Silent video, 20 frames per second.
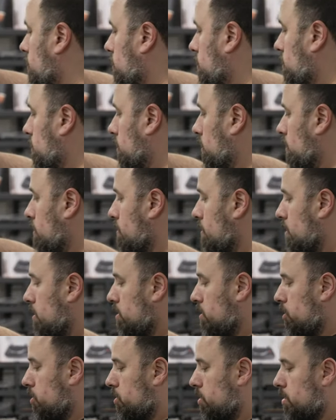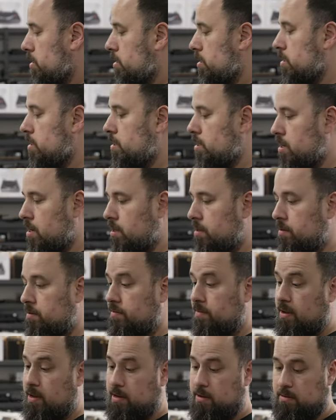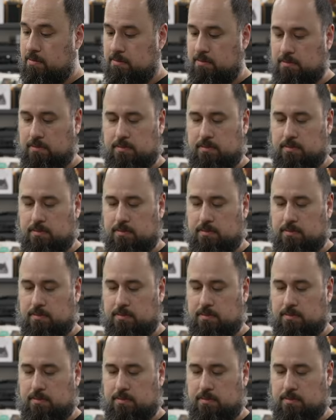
this? A limited edition colored vinyl?